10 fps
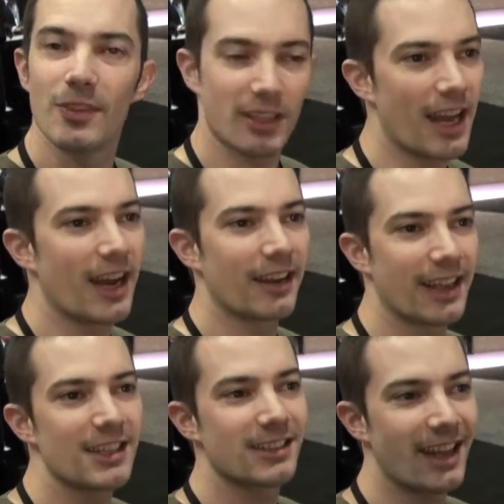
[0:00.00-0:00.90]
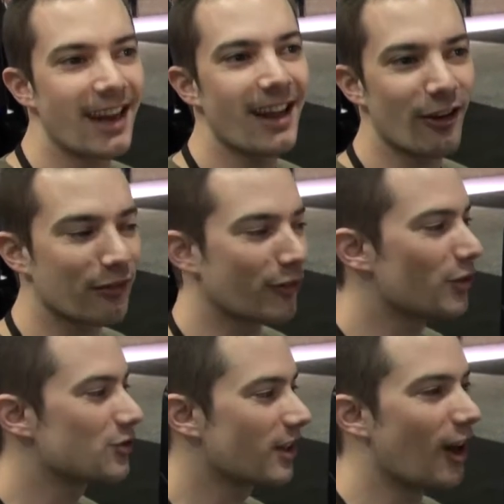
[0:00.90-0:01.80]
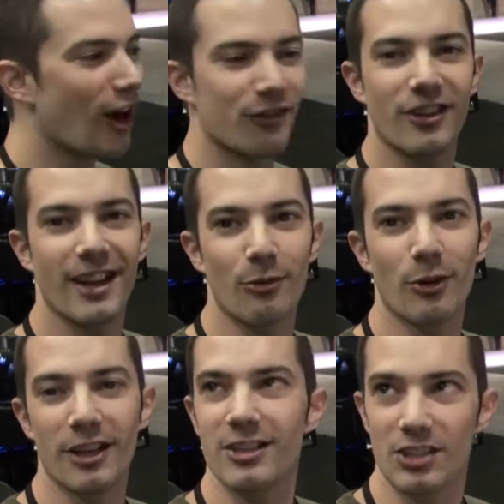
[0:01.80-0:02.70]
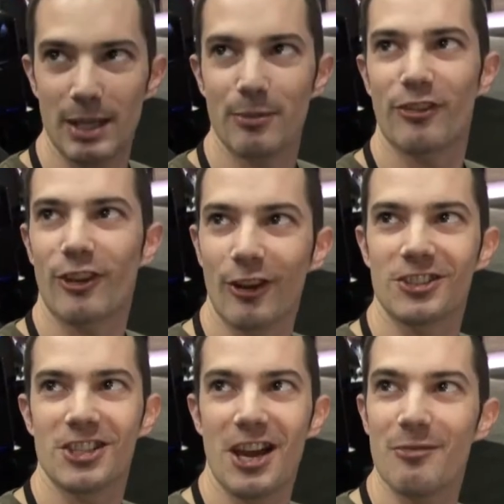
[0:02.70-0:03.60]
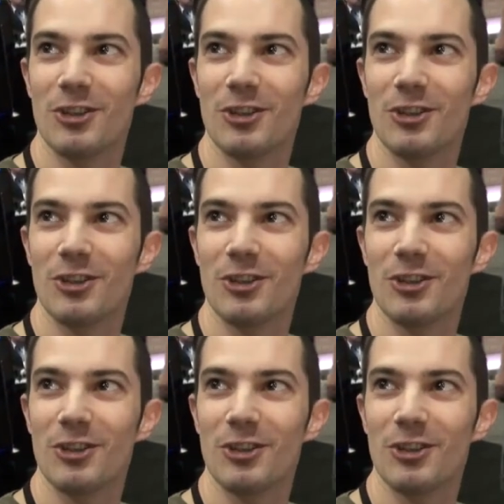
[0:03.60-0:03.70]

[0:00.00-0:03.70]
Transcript: Yeah, get it out on phones, and then after that we're going to sleep for a long time.